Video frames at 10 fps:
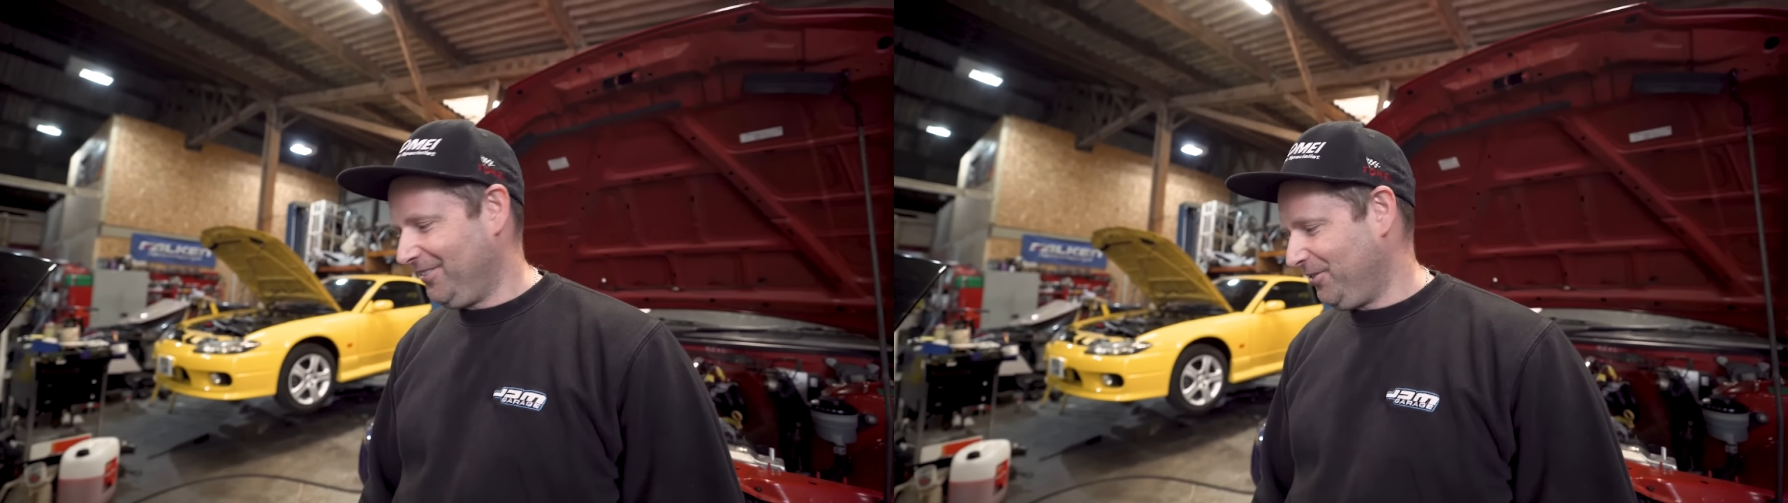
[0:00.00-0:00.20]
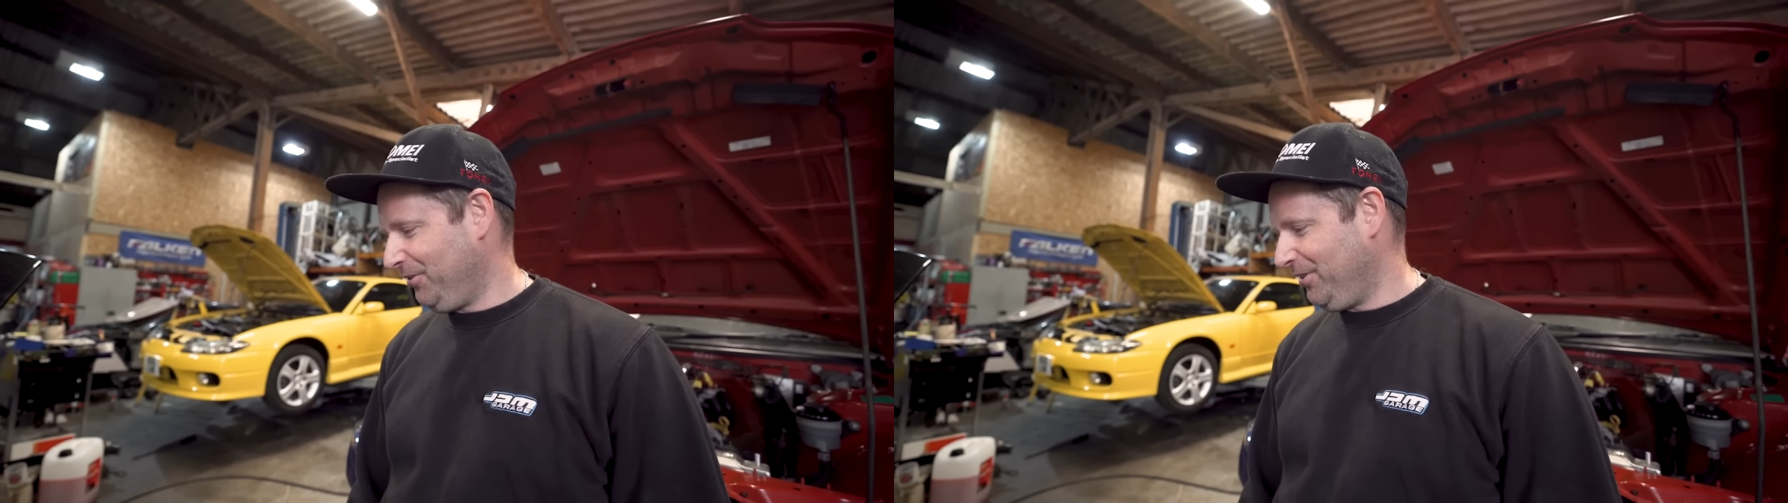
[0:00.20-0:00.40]

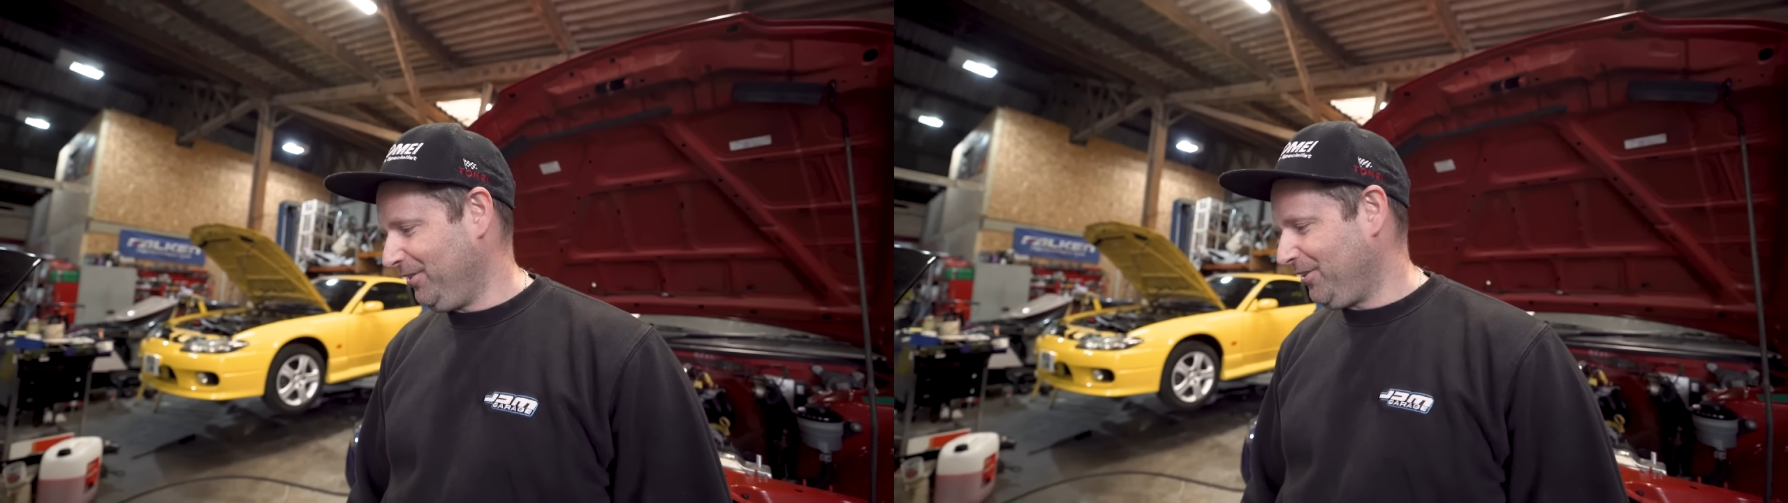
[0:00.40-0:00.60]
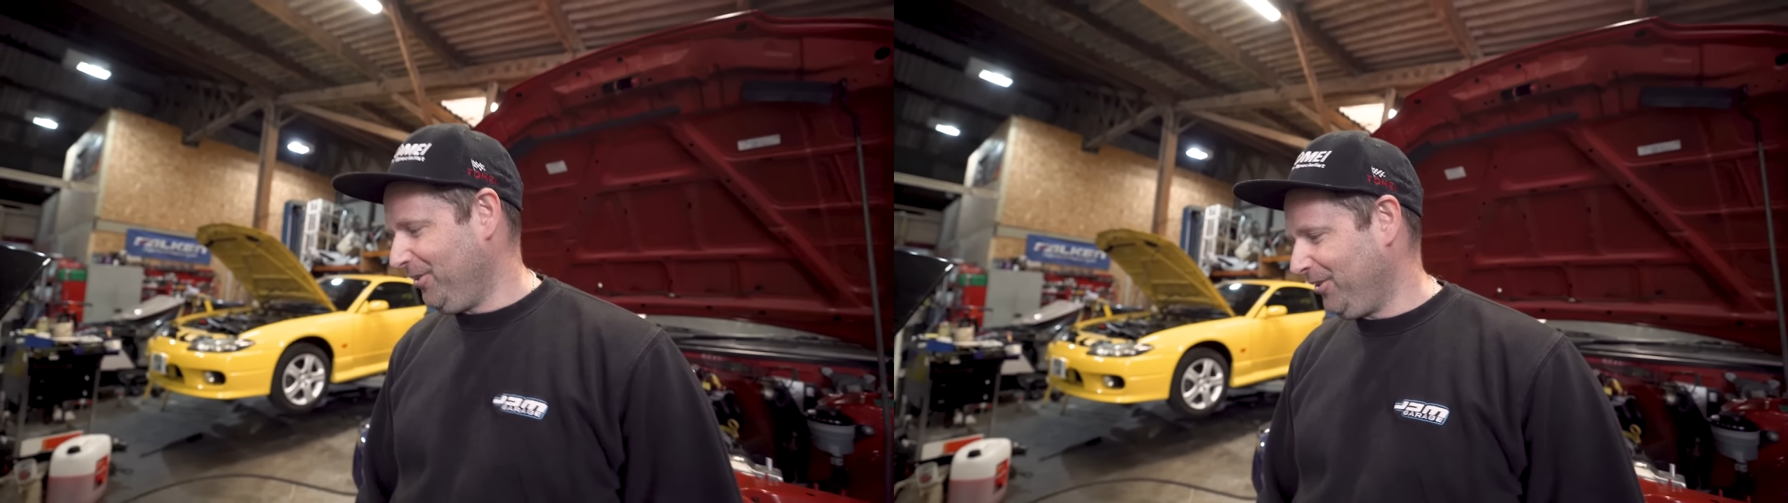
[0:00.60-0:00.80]

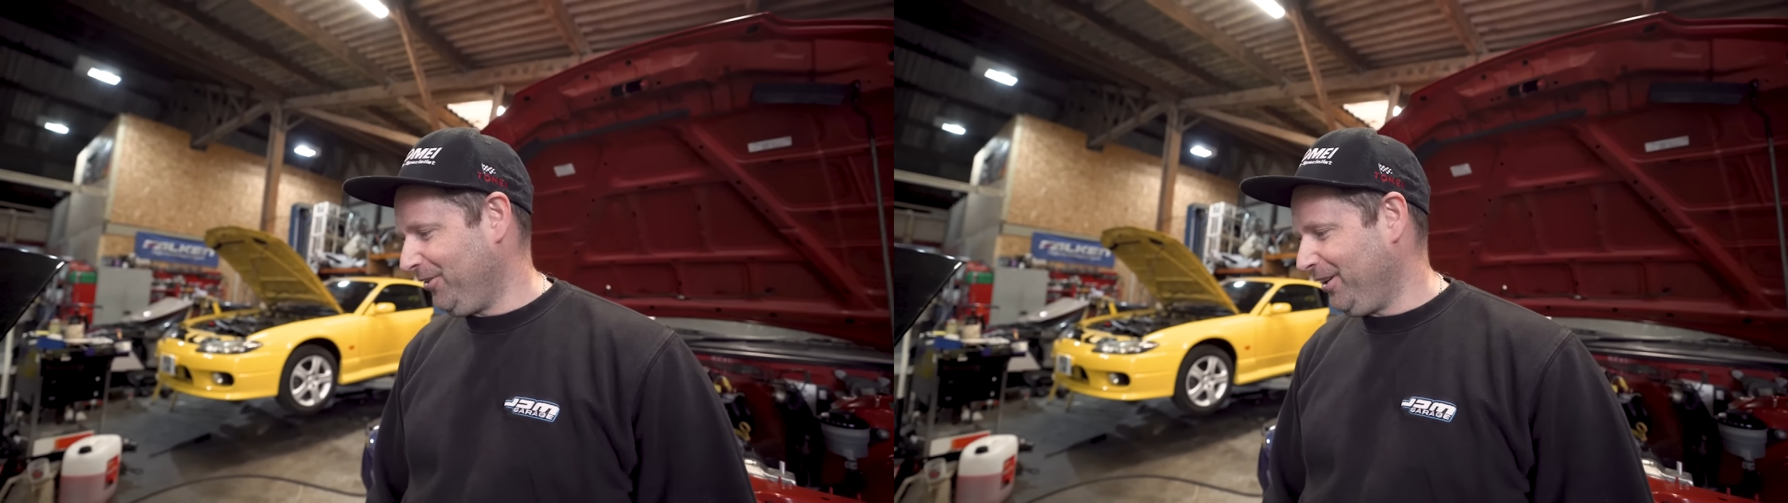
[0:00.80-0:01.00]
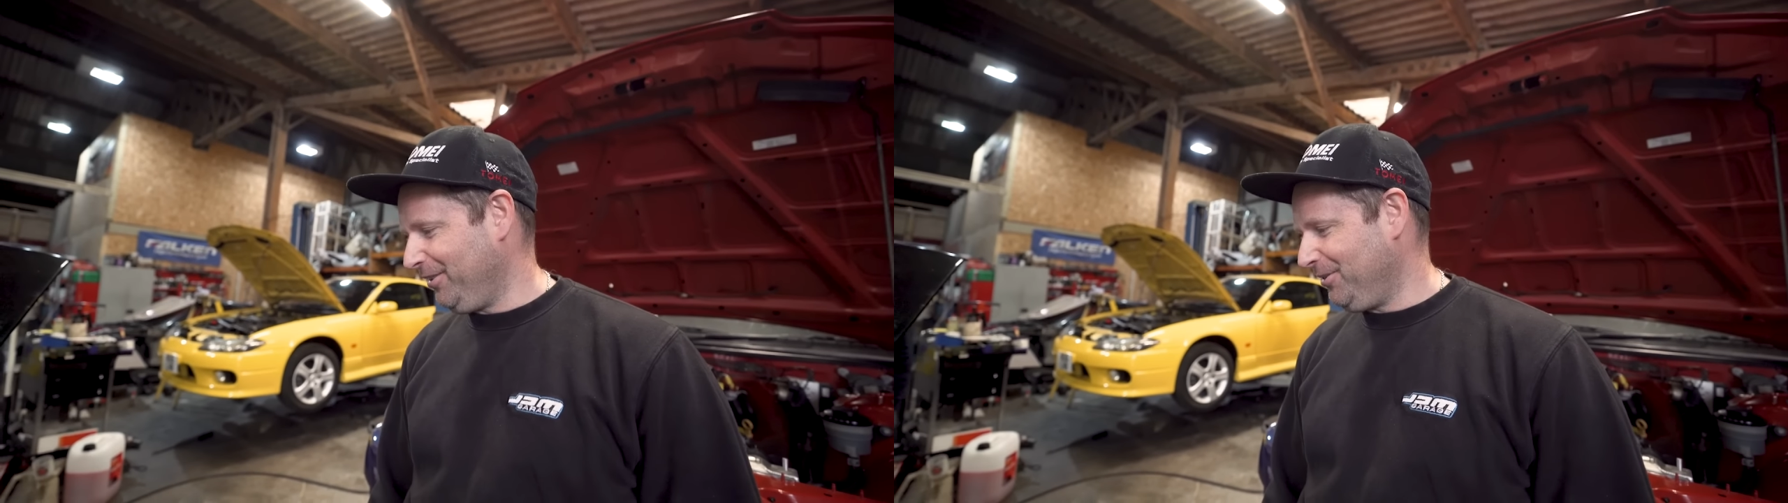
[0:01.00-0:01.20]
Drifting's kind of
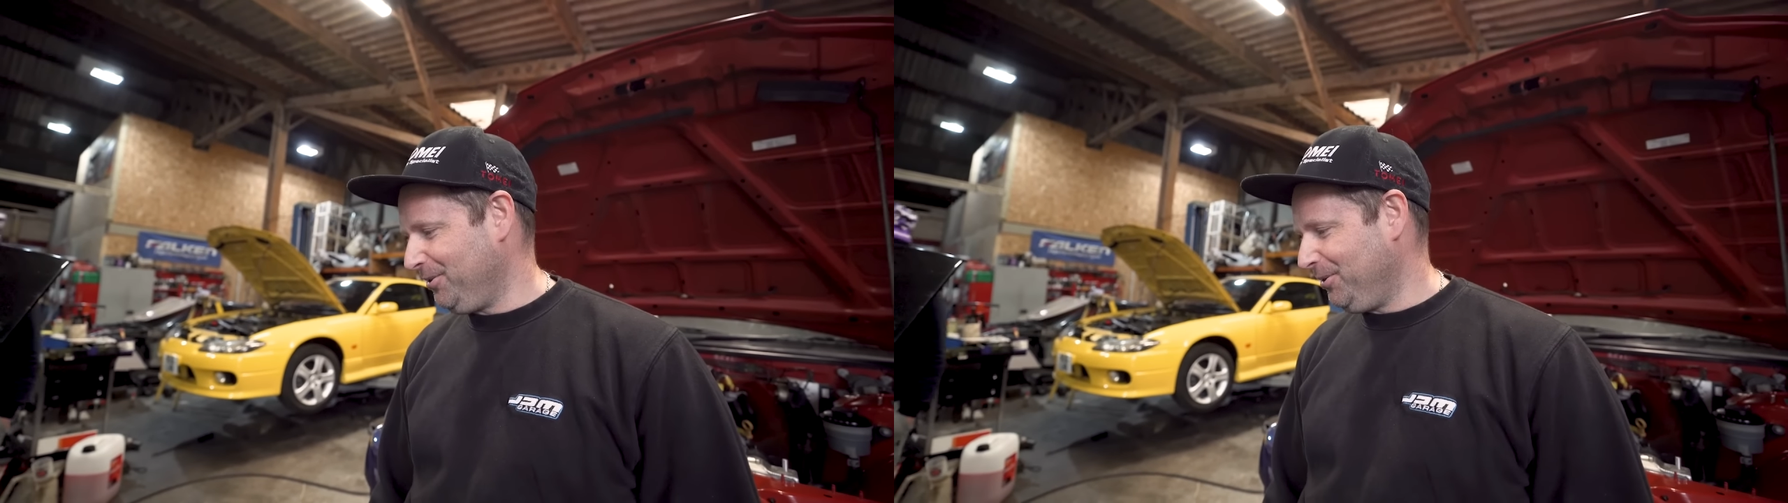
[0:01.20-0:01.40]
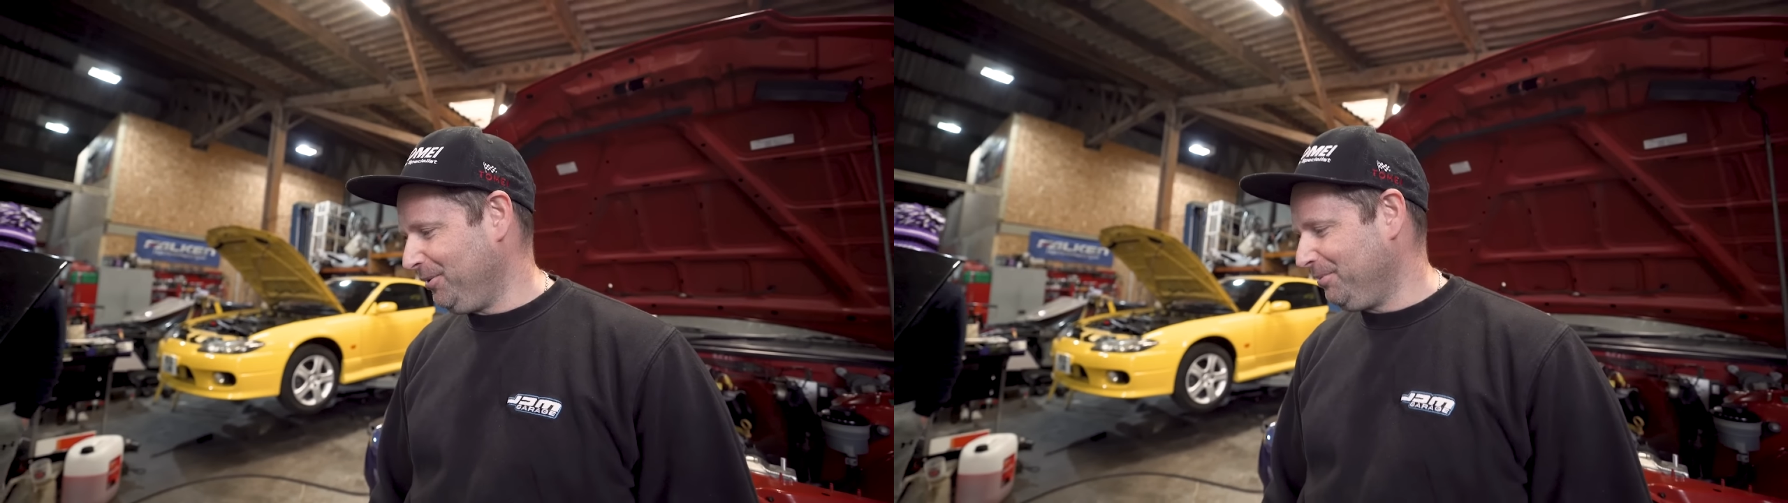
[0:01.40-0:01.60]
gone out the
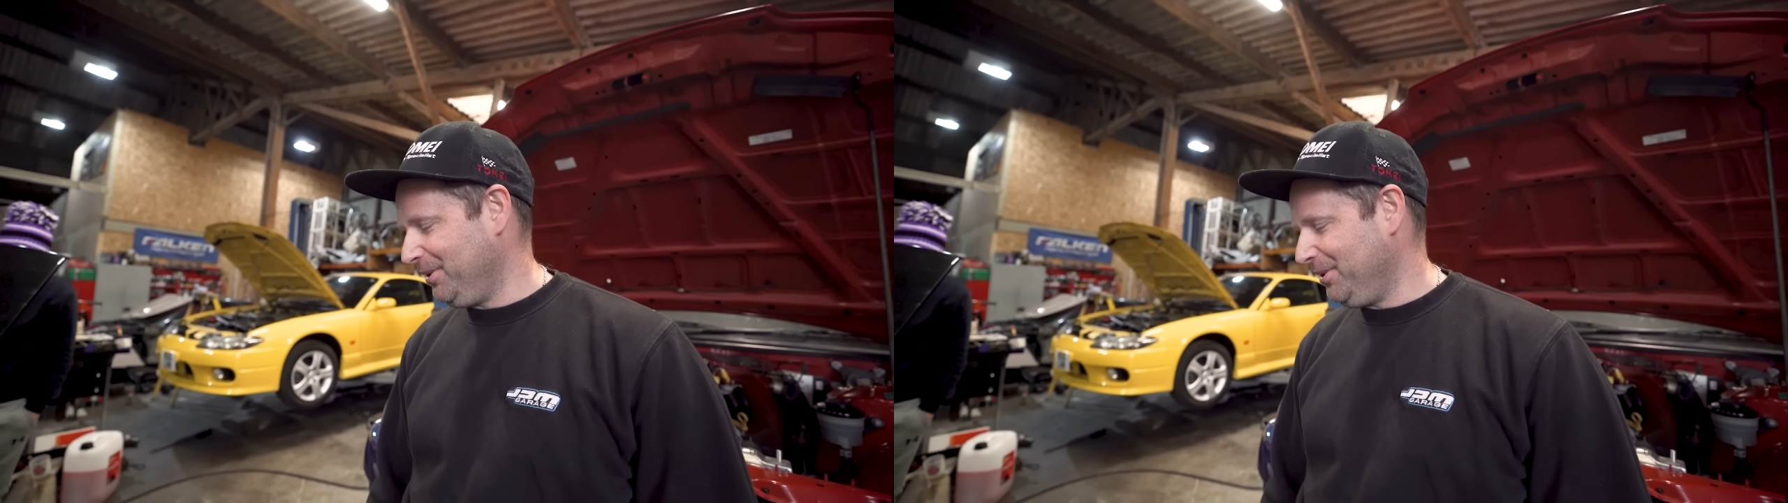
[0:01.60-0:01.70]
door,